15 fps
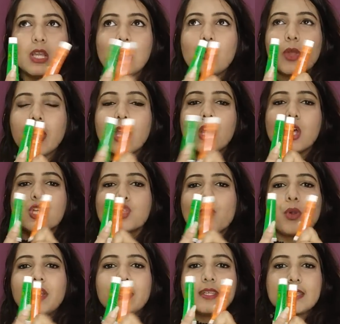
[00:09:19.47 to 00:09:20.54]
Okay, so
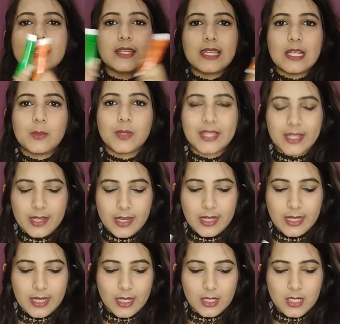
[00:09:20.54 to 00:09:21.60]
what does the deal with
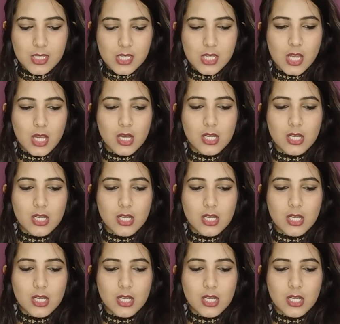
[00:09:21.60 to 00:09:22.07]
acrylic colors?